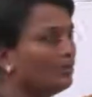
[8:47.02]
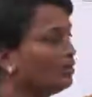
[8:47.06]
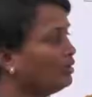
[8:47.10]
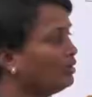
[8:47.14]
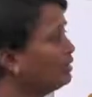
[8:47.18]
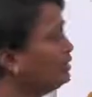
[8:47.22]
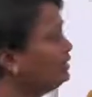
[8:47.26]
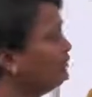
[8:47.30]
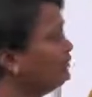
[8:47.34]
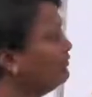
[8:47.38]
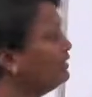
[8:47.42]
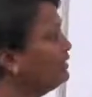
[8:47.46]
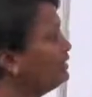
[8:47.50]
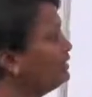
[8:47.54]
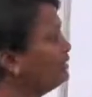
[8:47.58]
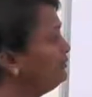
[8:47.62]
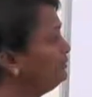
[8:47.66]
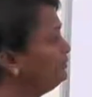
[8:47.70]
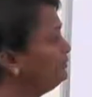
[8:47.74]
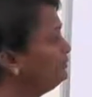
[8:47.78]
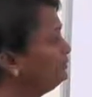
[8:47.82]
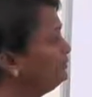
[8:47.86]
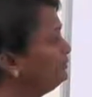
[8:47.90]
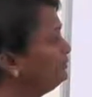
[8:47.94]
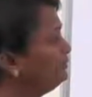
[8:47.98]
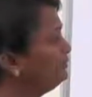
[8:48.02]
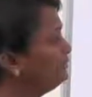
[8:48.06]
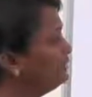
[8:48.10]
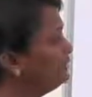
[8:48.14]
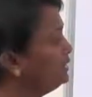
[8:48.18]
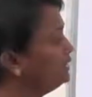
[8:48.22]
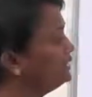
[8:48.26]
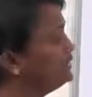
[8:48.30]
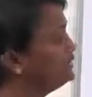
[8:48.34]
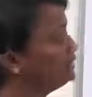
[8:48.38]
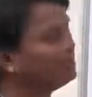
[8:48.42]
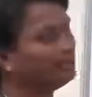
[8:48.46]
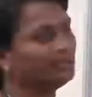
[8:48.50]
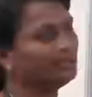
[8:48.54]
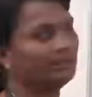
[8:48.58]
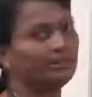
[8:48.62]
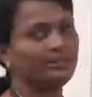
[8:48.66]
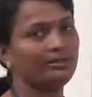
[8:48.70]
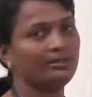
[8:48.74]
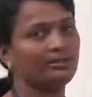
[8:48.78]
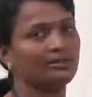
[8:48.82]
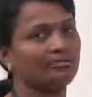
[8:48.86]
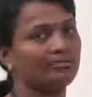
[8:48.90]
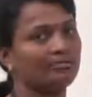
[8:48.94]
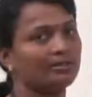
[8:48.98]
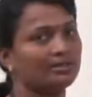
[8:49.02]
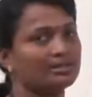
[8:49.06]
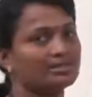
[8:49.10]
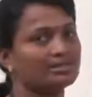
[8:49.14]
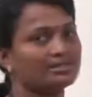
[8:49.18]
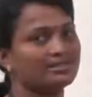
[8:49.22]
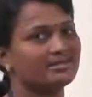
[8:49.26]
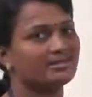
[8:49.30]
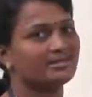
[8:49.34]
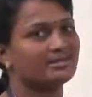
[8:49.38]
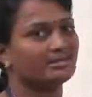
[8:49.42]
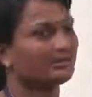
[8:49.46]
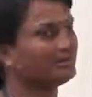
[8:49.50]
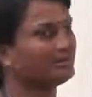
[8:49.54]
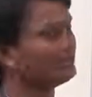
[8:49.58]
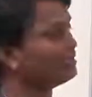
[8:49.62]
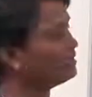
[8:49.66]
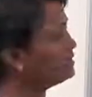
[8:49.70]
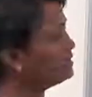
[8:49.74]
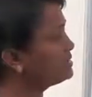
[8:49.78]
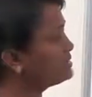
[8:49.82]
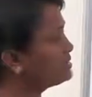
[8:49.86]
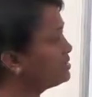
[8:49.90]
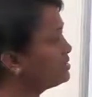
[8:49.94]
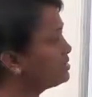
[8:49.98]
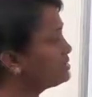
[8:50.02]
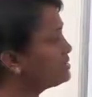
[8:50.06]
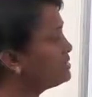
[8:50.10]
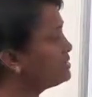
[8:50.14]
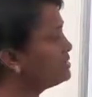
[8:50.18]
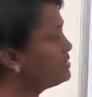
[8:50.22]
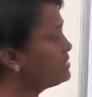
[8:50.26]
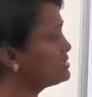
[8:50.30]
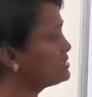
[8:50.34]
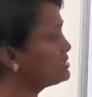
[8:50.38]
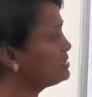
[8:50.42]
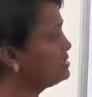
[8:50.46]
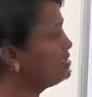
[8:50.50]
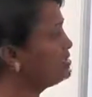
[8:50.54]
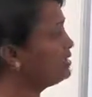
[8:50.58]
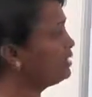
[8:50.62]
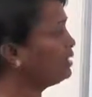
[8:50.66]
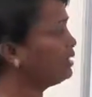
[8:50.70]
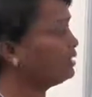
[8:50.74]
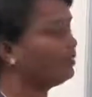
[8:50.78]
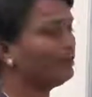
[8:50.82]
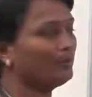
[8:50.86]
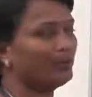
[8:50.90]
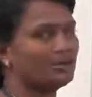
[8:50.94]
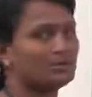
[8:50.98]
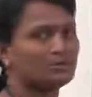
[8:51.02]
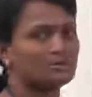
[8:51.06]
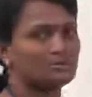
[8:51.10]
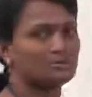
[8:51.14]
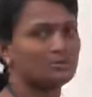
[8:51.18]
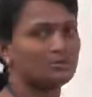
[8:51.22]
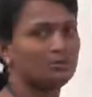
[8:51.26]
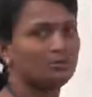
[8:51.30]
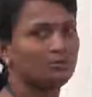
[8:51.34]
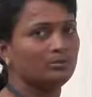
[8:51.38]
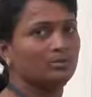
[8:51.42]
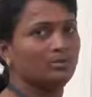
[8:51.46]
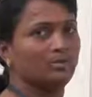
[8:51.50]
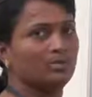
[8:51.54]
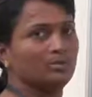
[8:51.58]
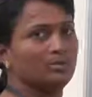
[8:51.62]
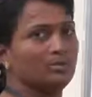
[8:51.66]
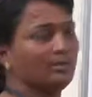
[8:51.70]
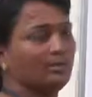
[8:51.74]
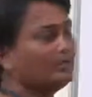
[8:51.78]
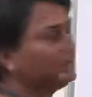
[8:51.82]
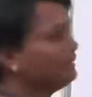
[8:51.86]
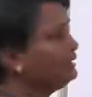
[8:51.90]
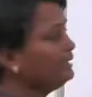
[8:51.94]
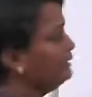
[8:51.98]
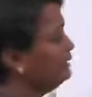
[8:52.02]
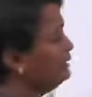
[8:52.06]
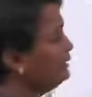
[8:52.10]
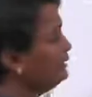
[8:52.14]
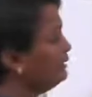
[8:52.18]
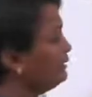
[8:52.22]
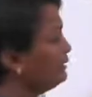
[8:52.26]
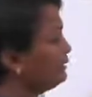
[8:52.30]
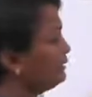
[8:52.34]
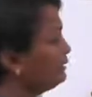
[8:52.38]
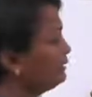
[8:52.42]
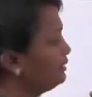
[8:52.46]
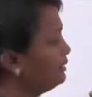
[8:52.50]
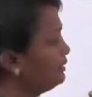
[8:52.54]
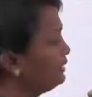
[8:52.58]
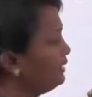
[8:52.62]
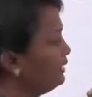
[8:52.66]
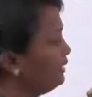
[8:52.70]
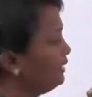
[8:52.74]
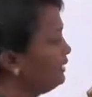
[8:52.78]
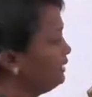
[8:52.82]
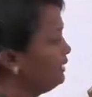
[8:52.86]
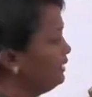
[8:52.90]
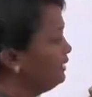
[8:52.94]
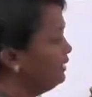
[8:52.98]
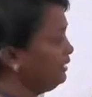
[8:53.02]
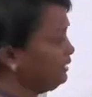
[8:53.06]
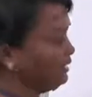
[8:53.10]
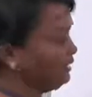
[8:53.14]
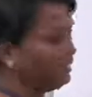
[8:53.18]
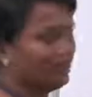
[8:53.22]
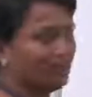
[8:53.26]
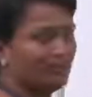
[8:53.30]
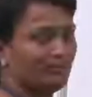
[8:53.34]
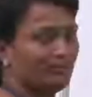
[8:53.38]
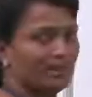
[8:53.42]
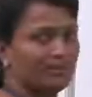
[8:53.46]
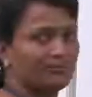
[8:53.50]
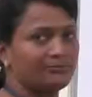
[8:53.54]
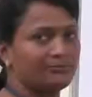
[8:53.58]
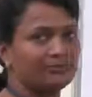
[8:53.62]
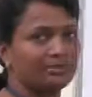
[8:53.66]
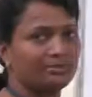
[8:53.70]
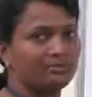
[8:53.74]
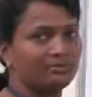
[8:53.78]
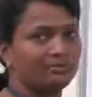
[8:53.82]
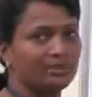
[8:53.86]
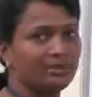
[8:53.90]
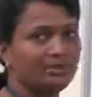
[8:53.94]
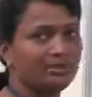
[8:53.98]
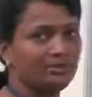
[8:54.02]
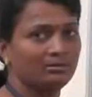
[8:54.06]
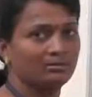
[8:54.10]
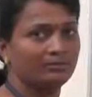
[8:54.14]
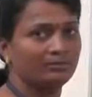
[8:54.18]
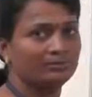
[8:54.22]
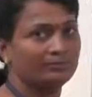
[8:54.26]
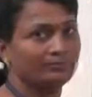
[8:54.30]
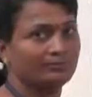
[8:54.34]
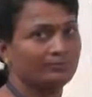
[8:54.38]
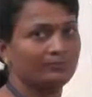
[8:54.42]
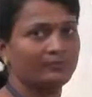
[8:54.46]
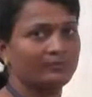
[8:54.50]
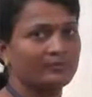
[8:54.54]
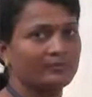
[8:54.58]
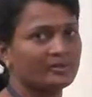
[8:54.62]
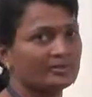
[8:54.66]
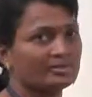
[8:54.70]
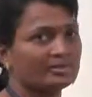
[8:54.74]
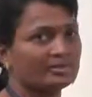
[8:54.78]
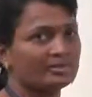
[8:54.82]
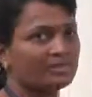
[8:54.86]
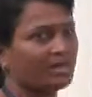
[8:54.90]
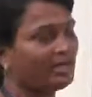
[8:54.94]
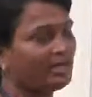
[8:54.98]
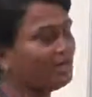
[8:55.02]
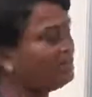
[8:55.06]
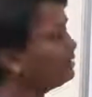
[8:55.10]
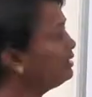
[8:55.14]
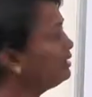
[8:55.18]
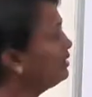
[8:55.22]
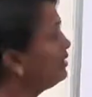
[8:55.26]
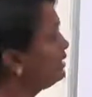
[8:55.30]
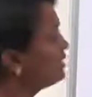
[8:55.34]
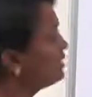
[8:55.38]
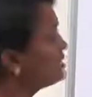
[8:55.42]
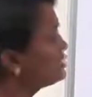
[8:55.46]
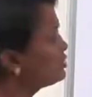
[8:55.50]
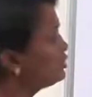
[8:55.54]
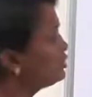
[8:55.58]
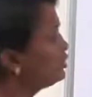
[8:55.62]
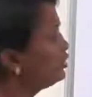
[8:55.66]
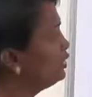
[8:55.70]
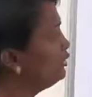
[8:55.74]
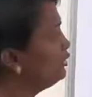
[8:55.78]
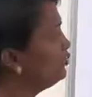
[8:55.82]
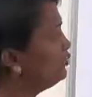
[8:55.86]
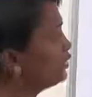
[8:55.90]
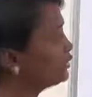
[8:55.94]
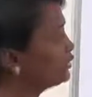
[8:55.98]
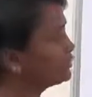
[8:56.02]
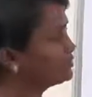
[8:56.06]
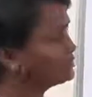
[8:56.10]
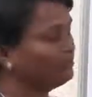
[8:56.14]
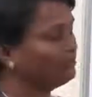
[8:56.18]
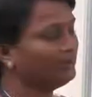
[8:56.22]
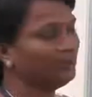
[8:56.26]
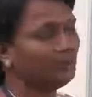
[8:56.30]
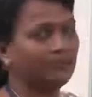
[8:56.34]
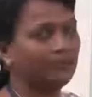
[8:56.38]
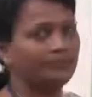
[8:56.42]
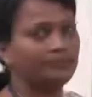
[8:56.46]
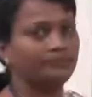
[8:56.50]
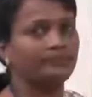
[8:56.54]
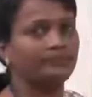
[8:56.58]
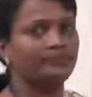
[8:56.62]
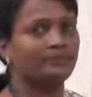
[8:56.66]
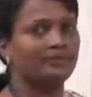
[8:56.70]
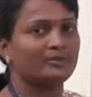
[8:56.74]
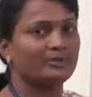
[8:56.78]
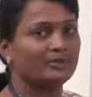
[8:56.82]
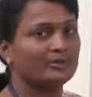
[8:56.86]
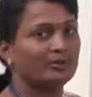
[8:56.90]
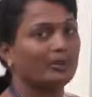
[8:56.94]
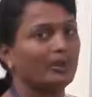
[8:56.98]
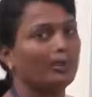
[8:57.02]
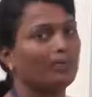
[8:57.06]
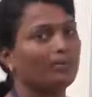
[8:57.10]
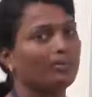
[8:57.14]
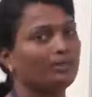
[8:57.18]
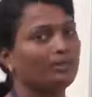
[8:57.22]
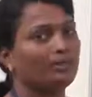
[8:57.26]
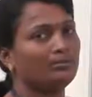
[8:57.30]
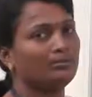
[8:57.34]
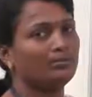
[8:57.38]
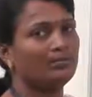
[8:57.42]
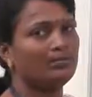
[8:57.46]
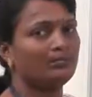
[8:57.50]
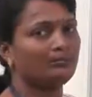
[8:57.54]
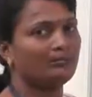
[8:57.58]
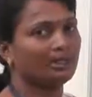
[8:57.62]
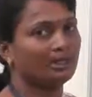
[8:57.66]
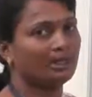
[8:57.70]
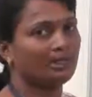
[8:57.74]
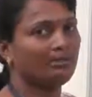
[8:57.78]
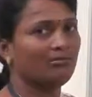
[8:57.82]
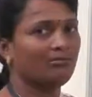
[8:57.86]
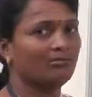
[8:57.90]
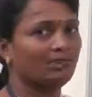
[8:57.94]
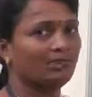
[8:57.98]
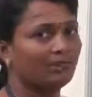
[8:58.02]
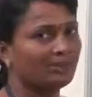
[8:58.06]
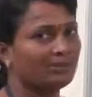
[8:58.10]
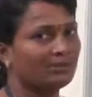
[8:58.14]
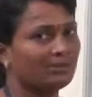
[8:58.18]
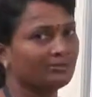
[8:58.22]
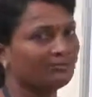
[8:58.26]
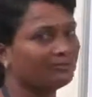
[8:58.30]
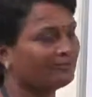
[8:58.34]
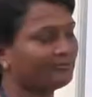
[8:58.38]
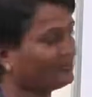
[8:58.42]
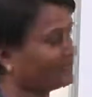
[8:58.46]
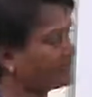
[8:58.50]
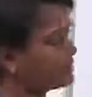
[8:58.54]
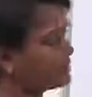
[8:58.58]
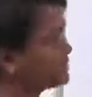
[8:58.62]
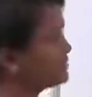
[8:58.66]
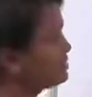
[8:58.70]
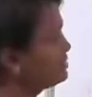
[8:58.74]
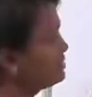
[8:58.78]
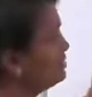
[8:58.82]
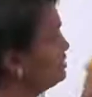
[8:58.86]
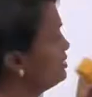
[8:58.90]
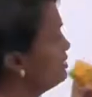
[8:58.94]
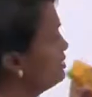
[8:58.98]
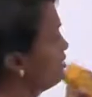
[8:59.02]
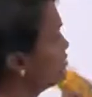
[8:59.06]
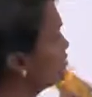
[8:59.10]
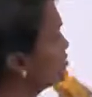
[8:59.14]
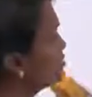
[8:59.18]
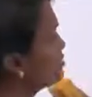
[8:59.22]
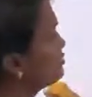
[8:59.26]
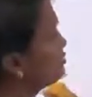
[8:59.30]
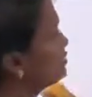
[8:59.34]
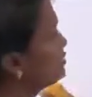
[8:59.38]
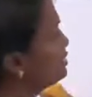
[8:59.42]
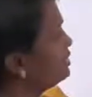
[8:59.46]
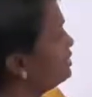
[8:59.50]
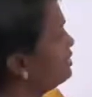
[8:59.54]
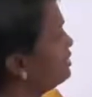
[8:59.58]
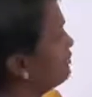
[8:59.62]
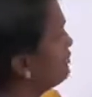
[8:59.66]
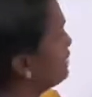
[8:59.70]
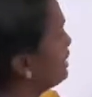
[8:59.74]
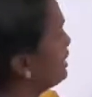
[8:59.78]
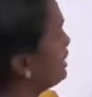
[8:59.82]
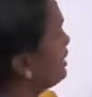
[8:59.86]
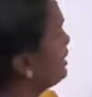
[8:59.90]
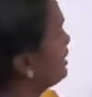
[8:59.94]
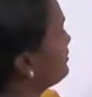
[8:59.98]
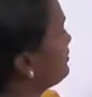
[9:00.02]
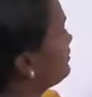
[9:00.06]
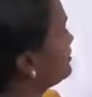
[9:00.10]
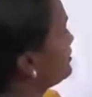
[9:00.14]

Already we have learned that this data structure doesn't allow us to delete any element from the stack. It is only possible the top element we can delete first. So here we can